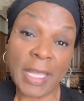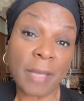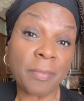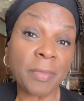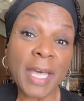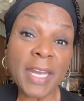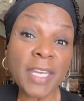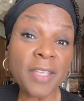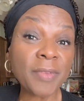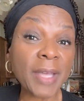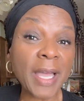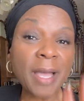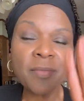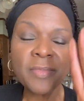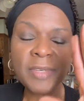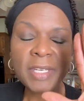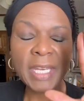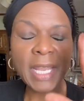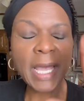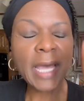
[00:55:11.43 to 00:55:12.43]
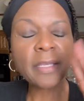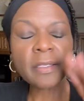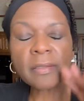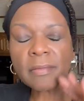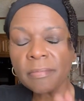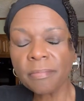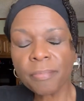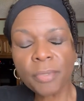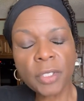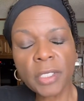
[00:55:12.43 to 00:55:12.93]
I'm not
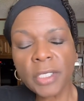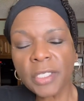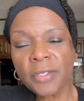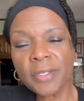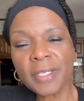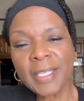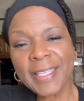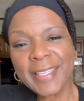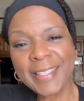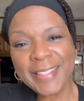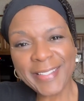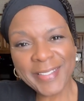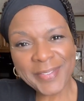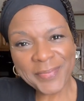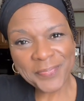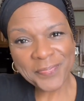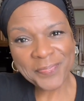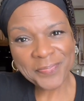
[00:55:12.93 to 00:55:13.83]
pulling your leg.